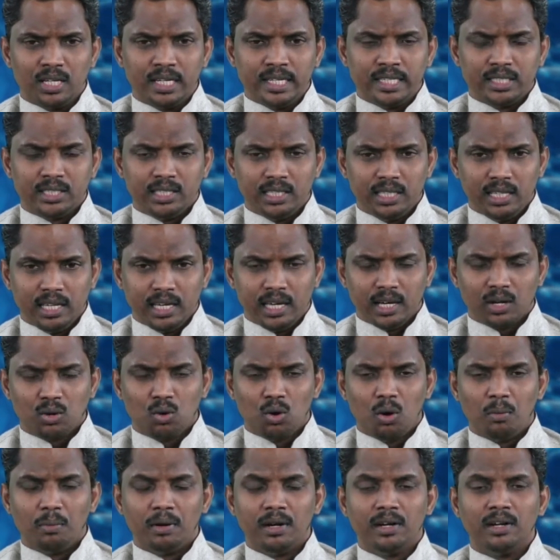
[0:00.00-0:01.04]
See, a
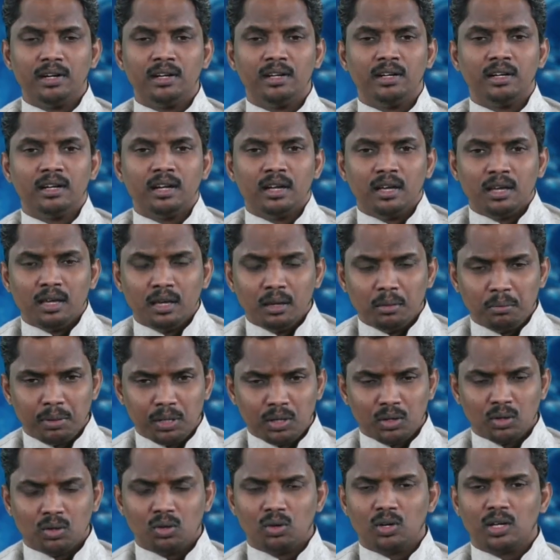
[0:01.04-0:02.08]
common
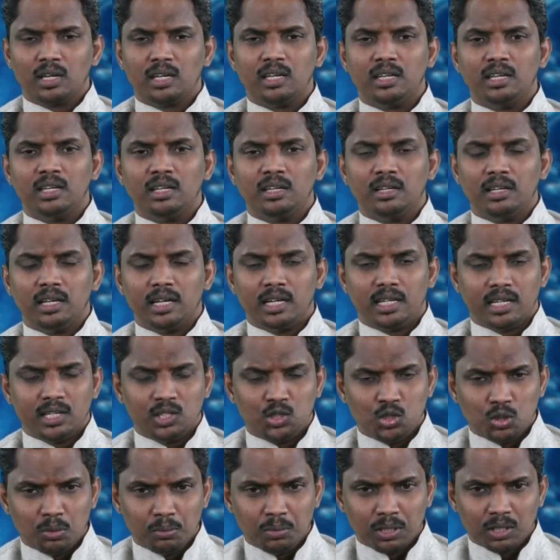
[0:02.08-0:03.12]
pedagogy, a
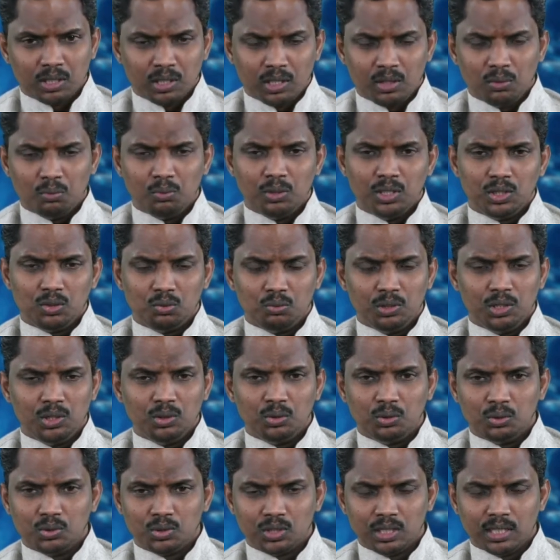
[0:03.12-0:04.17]
teaching method which we
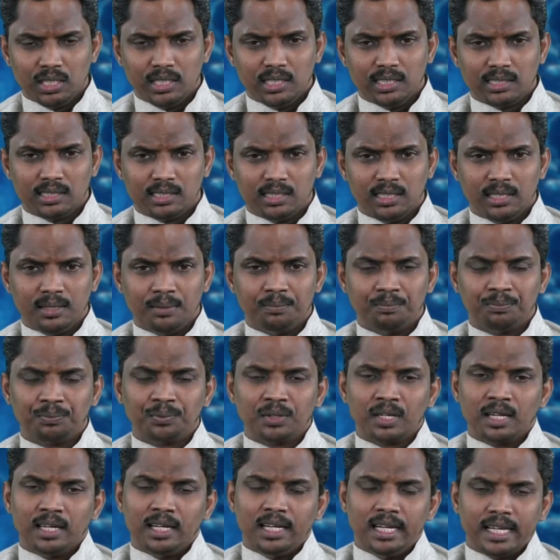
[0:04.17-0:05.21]
use is the
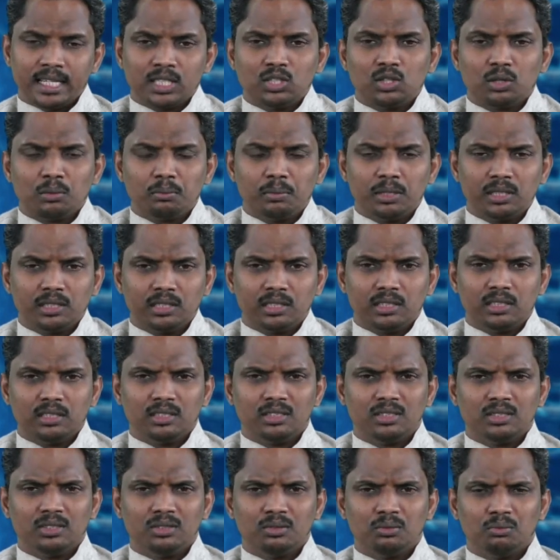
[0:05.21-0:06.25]
lecture method,
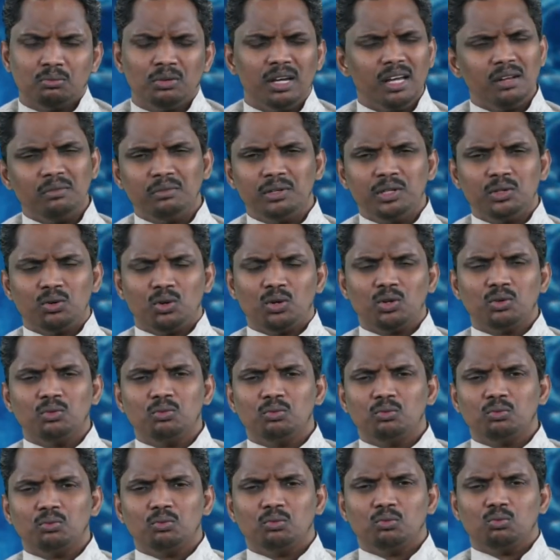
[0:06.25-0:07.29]
where we
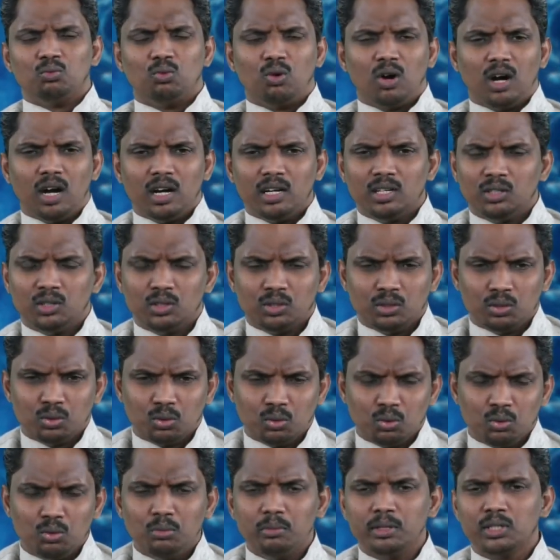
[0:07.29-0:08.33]
don't want
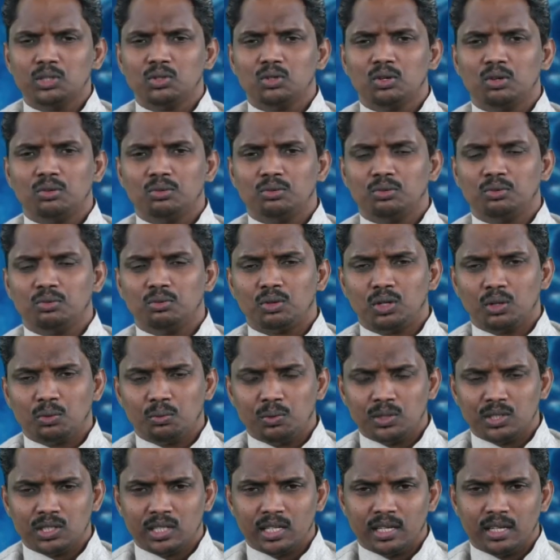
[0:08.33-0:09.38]
too much of what
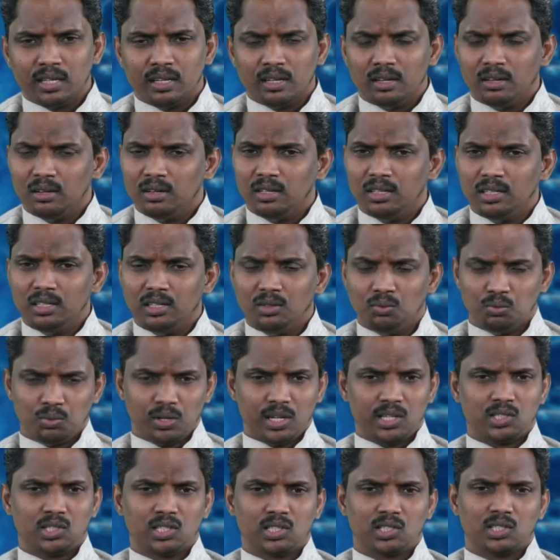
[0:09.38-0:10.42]
we say
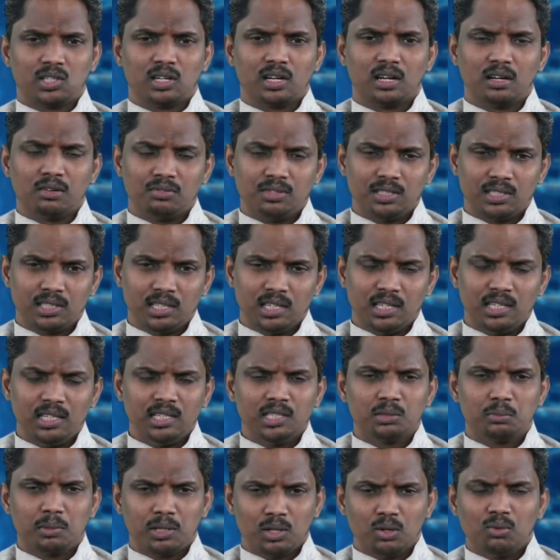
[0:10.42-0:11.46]
infrastructural
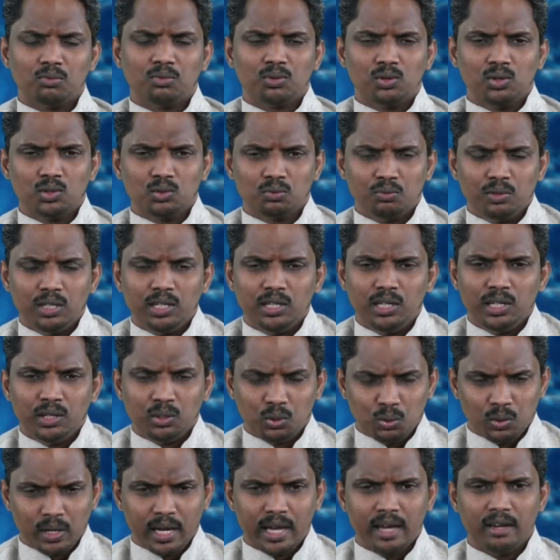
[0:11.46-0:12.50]
facilities, but of course we need
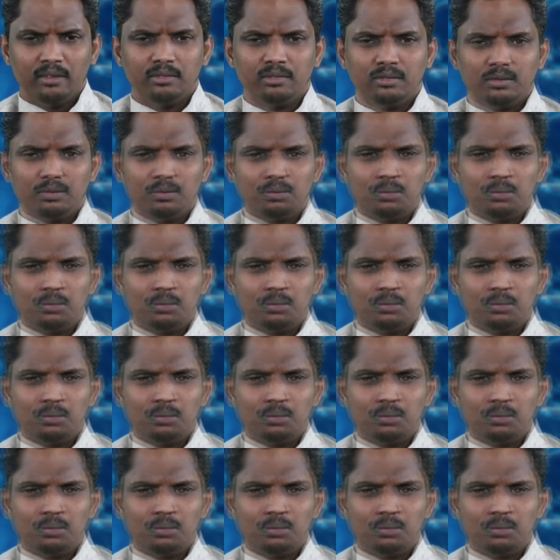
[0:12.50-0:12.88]
to have.